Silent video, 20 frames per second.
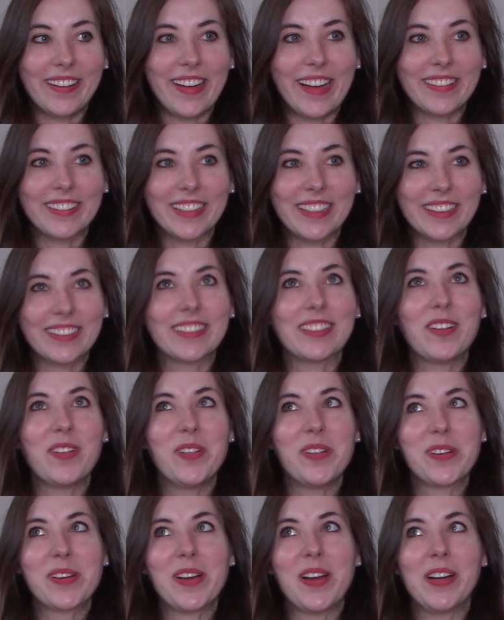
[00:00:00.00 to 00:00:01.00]
I think the
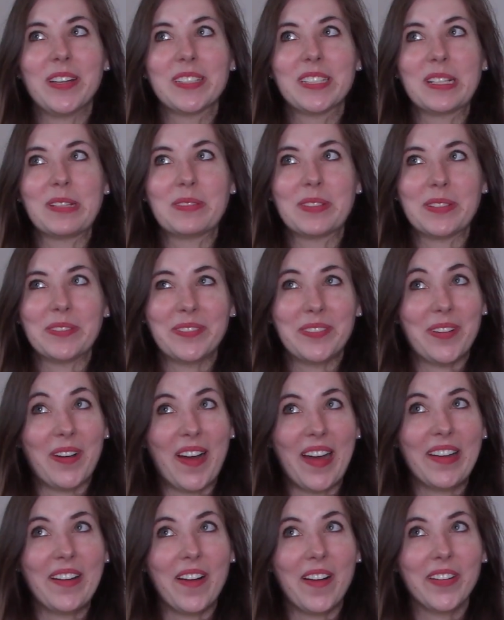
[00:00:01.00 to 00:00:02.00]
whole concept of
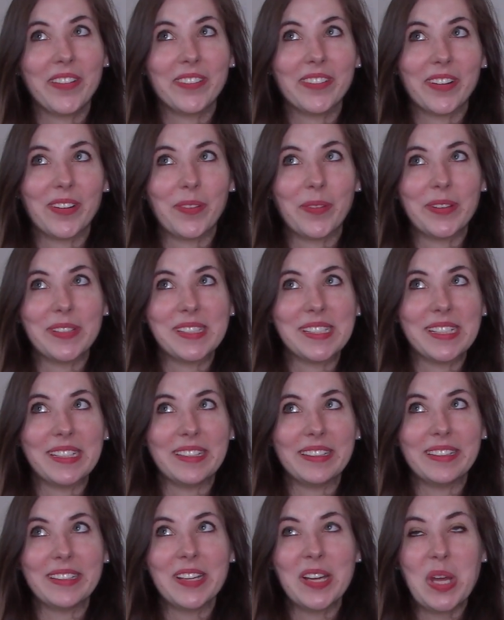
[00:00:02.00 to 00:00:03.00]
why Oliver was
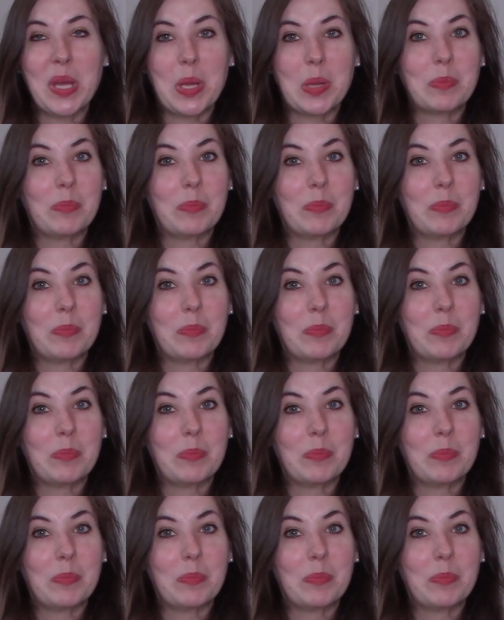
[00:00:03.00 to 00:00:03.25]
in